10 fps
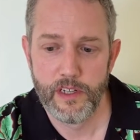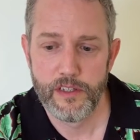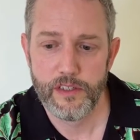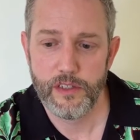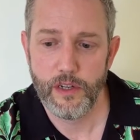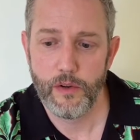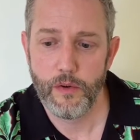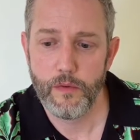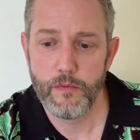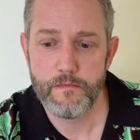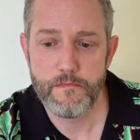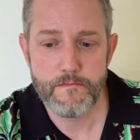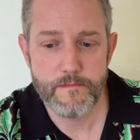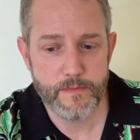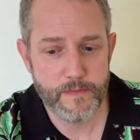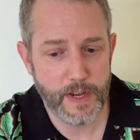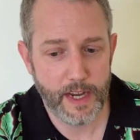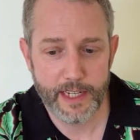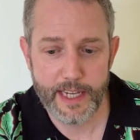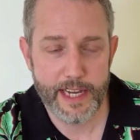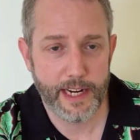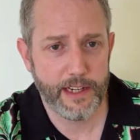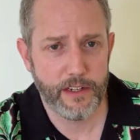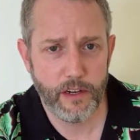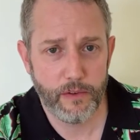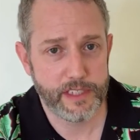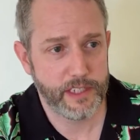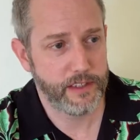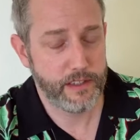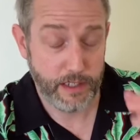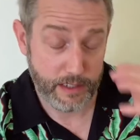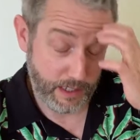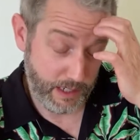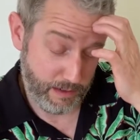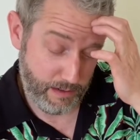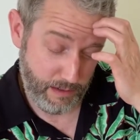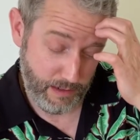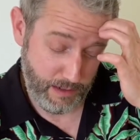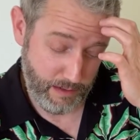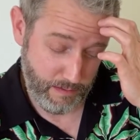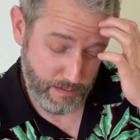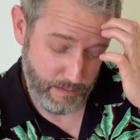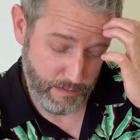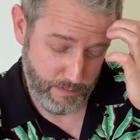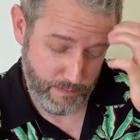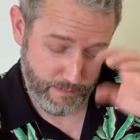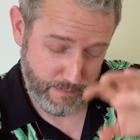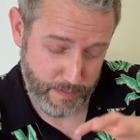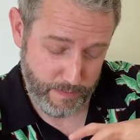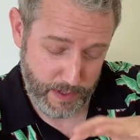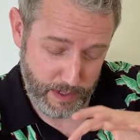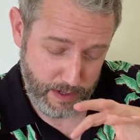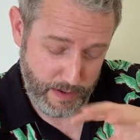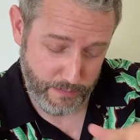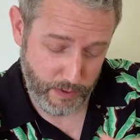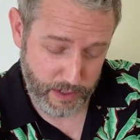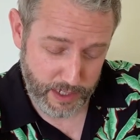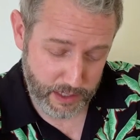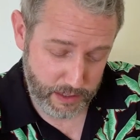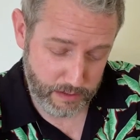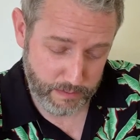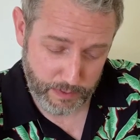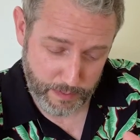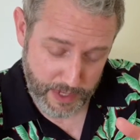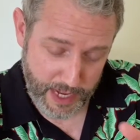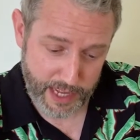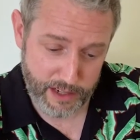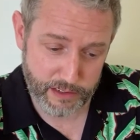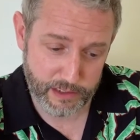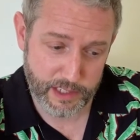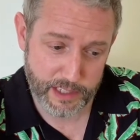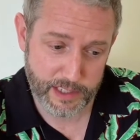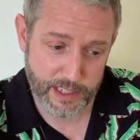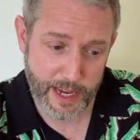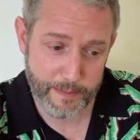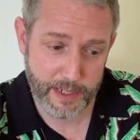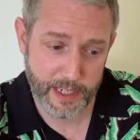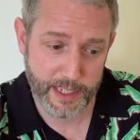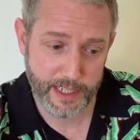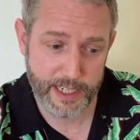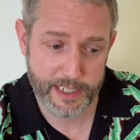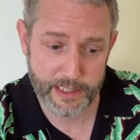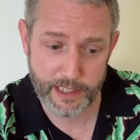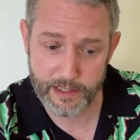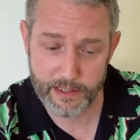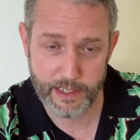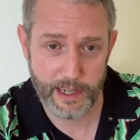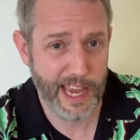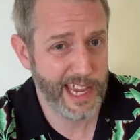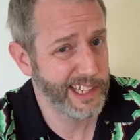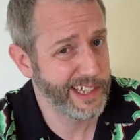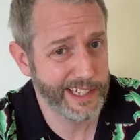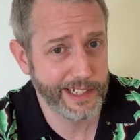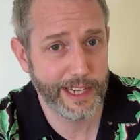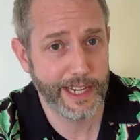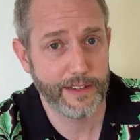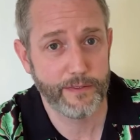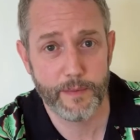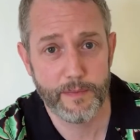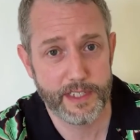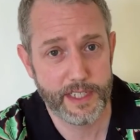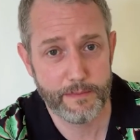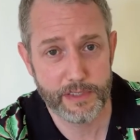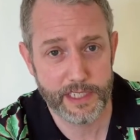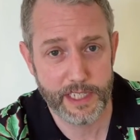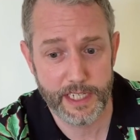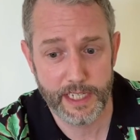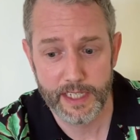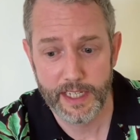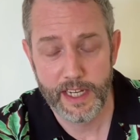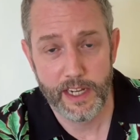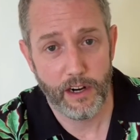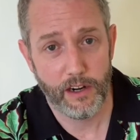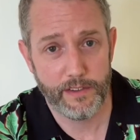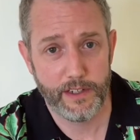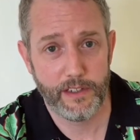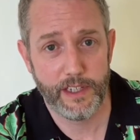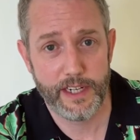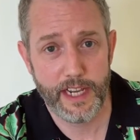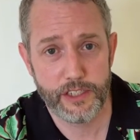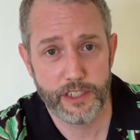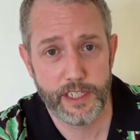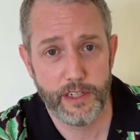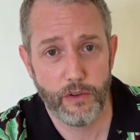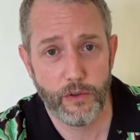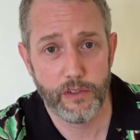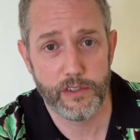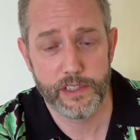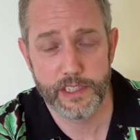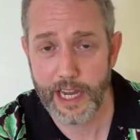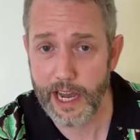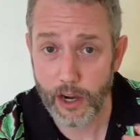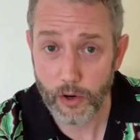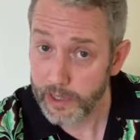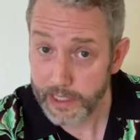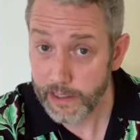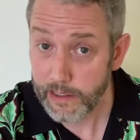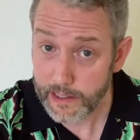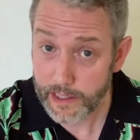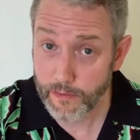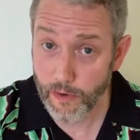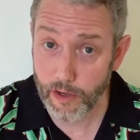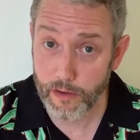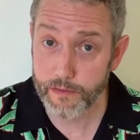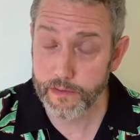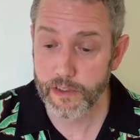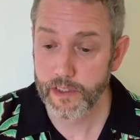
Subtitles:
So again, I don't know, is it from the Avernus, from the Hells this is happening? Is it alien-like from the deep sea? Are there Laneshi or Sahagwin involved?